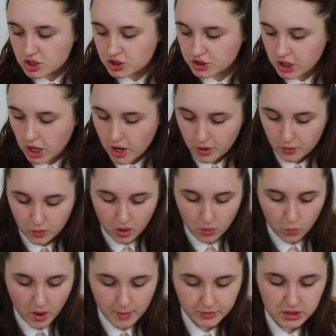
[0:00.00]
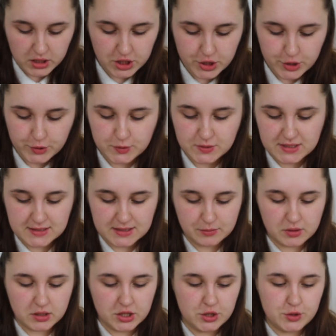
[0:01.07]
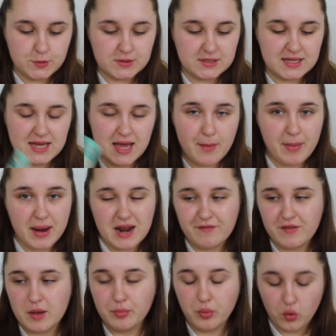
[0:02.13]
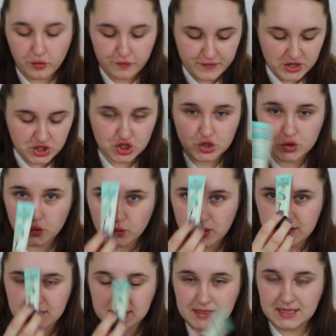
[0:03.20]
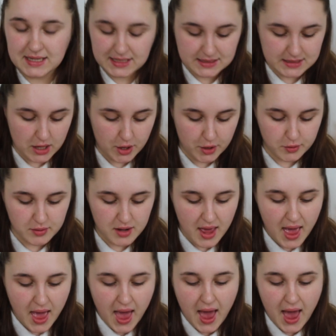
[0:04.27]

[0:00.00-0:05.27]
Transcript: So what I'm going to use is I'm going to use the Benefit Professional in the T-zone,